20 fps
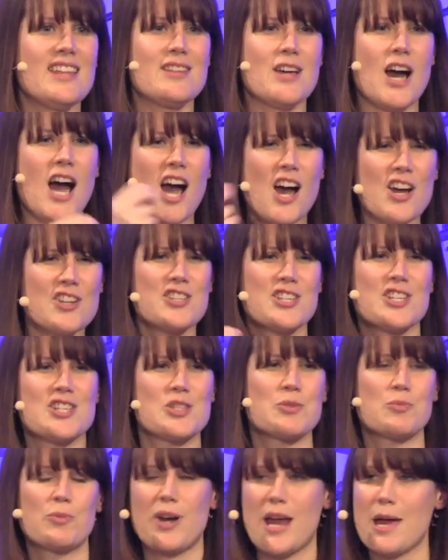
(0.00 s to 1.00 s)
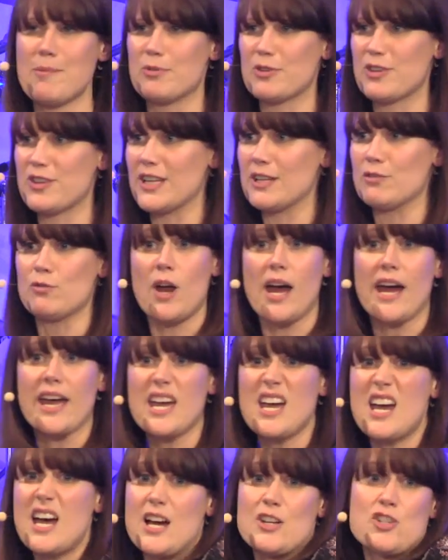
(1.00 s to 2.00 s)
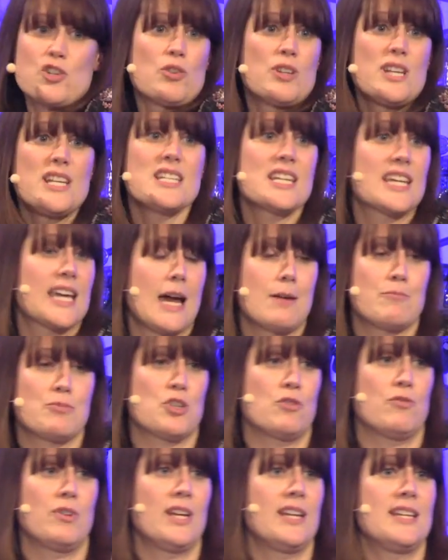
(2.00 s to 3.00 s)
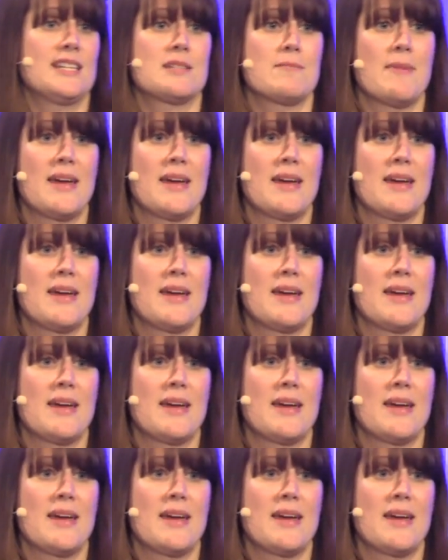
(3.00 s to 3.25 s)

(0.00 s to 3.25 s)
Artists were able to think, right, I don't need to capture realism